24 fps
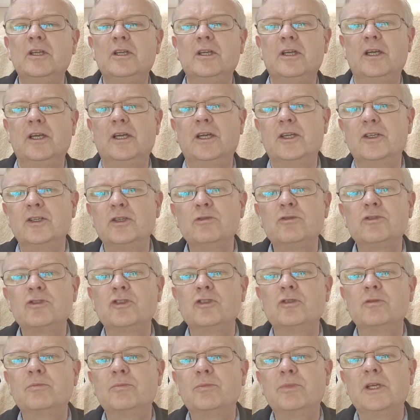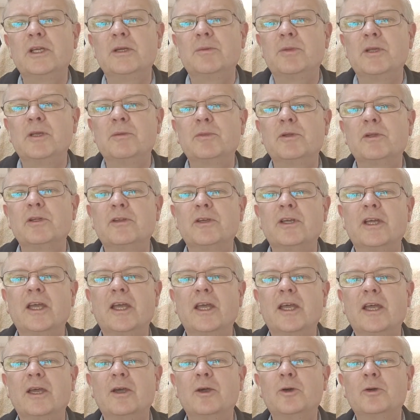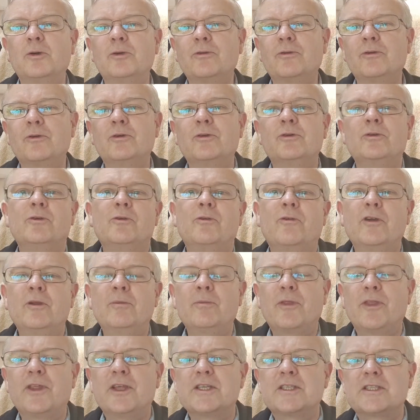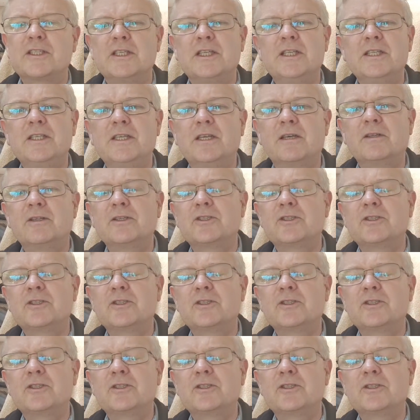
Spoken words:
YouTube people who film things in India,